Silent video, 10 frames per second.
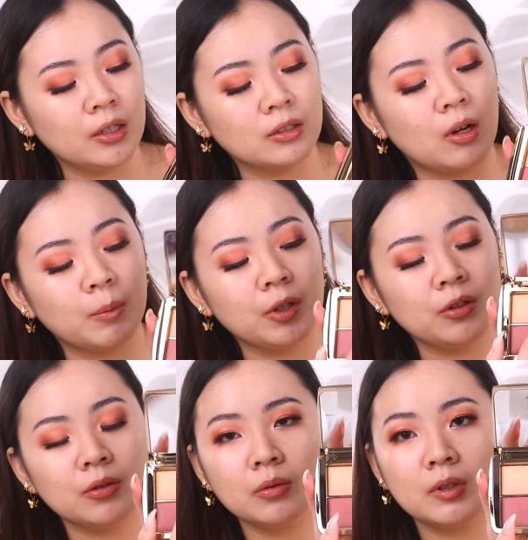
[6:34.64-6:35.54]
So I'm going to
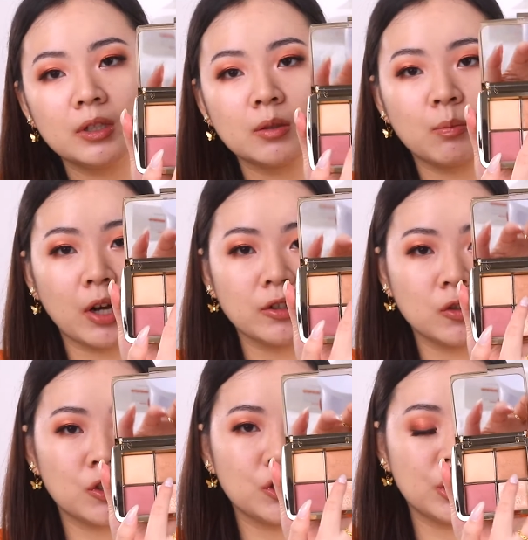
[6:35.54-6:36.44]
use this
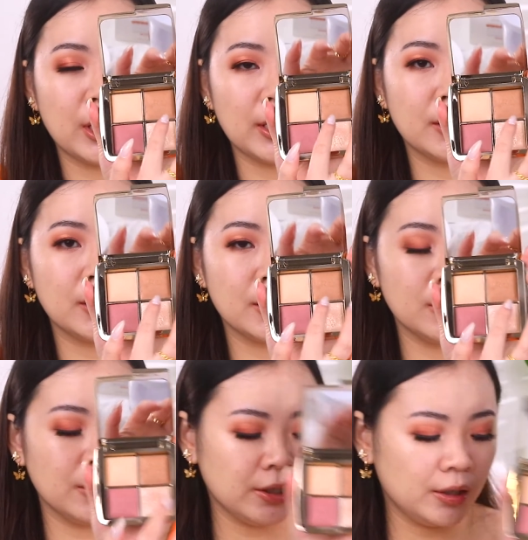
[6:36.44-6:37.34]
bronzer shade
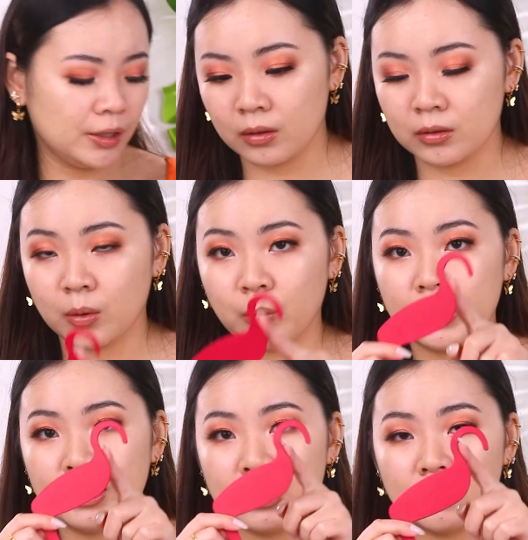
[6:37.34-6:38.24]
here. So with
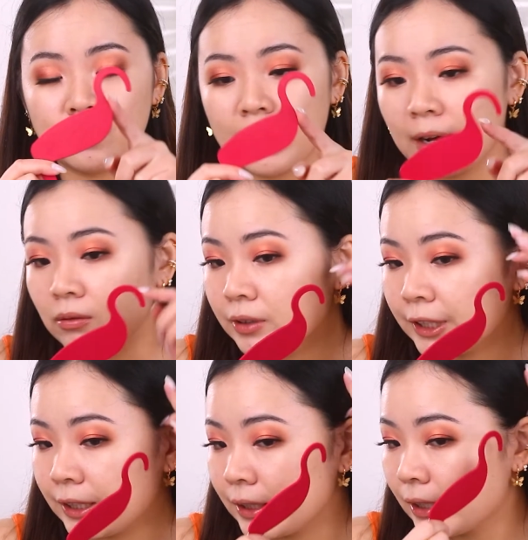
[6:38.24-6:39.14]
this round
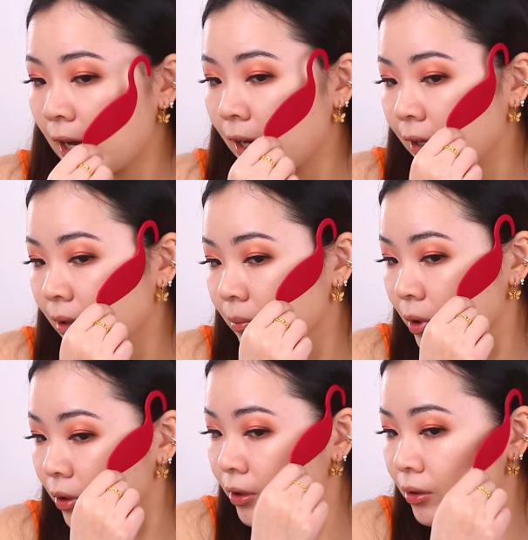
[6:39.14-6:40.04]
thing, I am
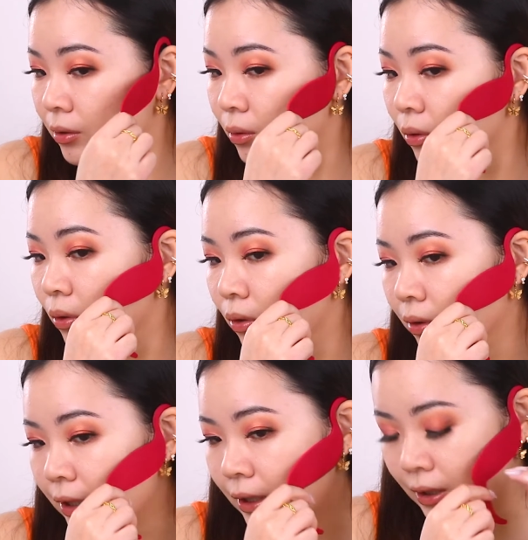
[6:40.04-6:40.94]
going to
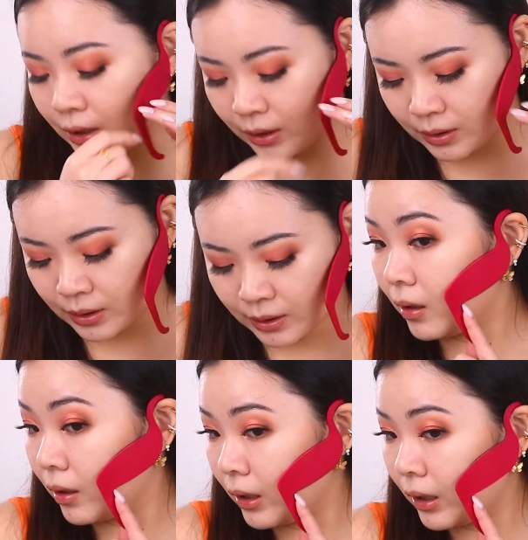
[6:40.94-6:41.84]
hook it,
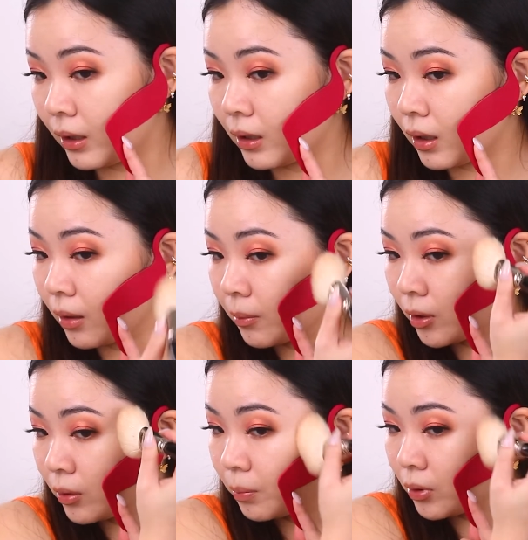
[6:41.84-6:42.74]
and I'm
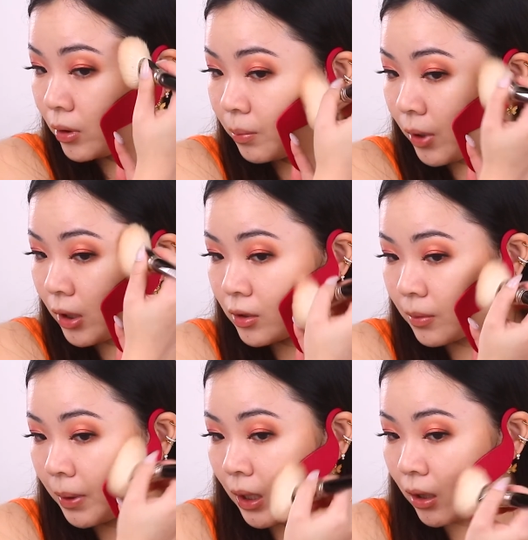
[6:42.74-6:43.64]
going to put the bronzer
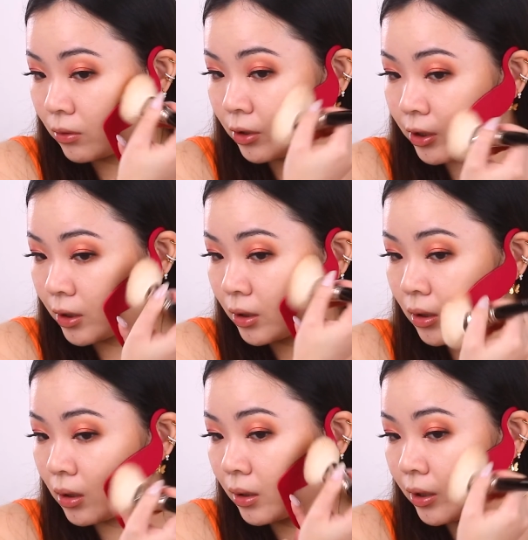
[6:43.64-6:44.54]
powder
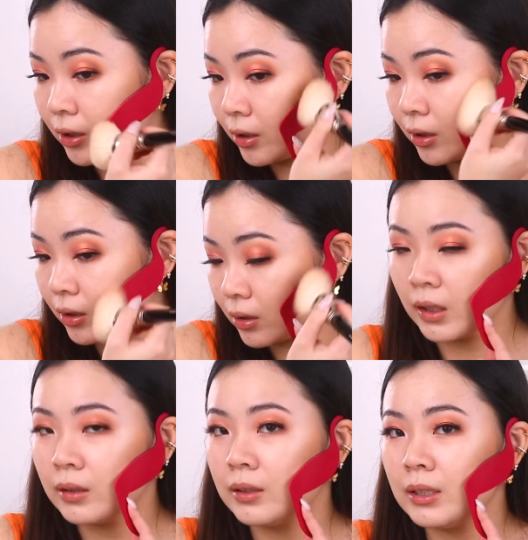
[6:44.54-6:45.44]
here.
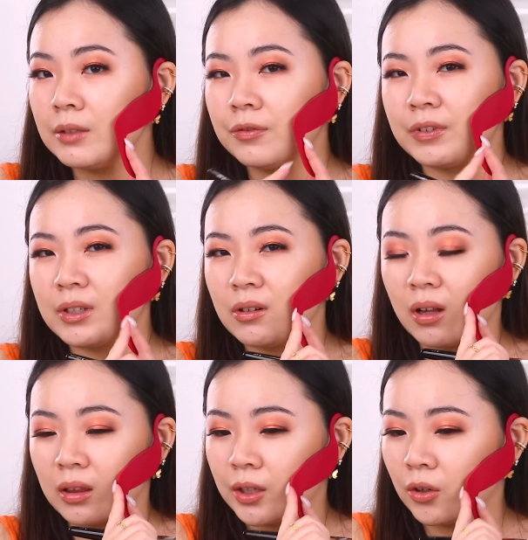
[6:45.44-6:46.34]
This feels a
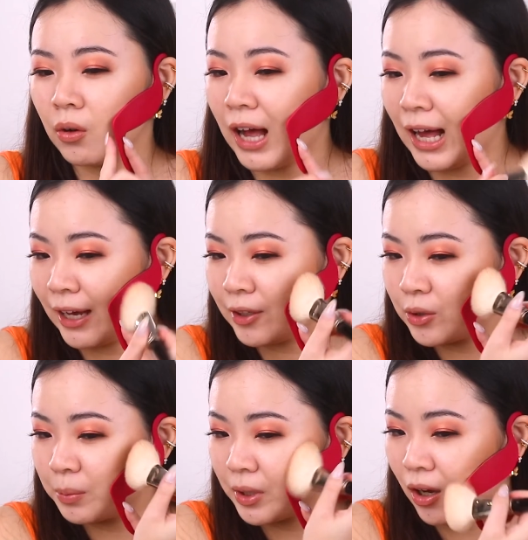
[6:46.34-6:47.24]
little high,
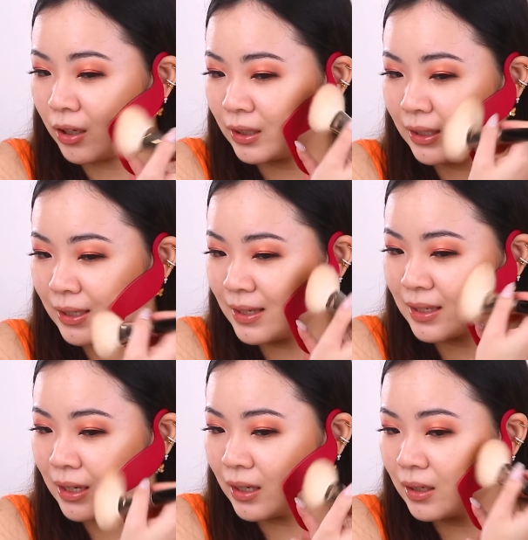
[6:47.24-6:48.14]
to be
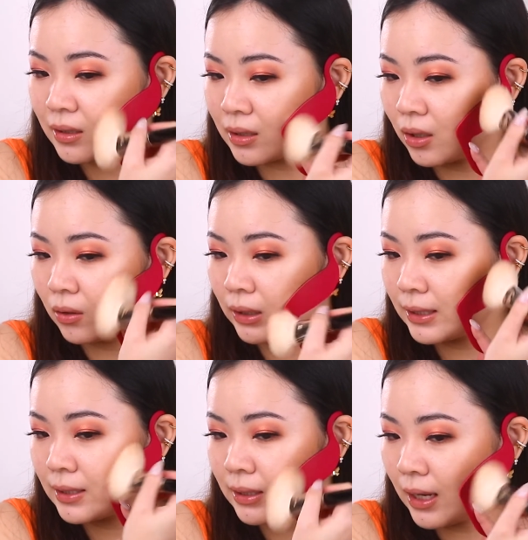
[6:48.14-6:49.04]
honest. So
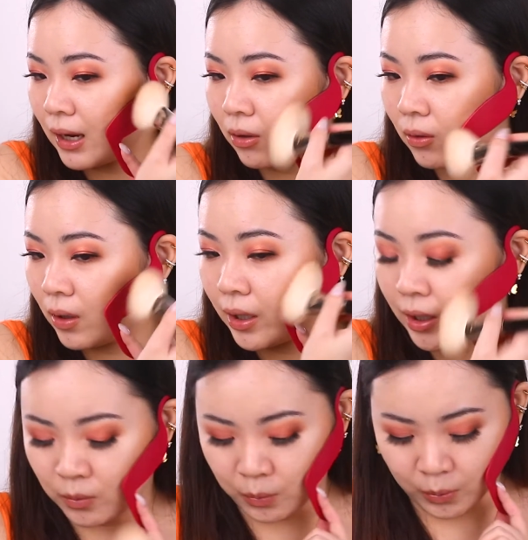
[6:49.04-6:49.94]
let's see how
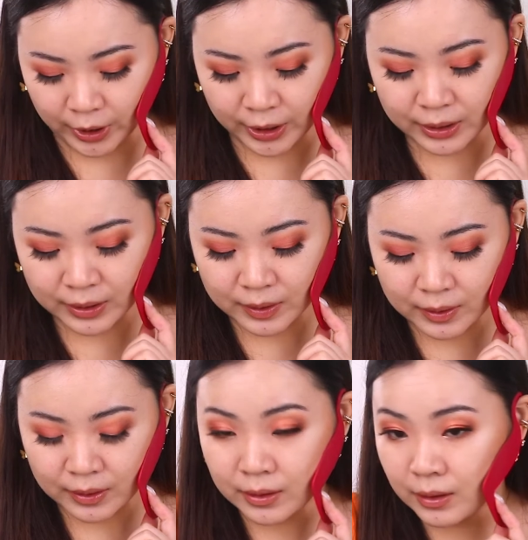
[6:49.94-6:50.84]
it works.
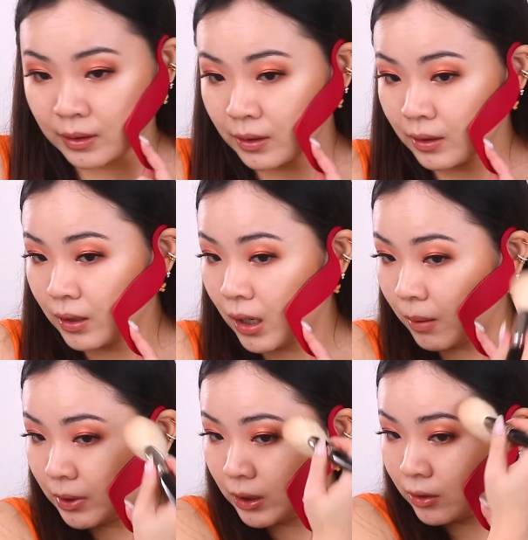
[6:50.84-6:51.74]

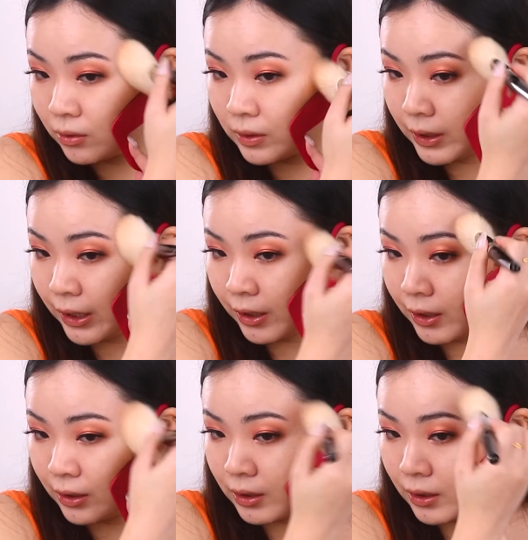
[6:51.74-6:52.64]
I'm a little scared.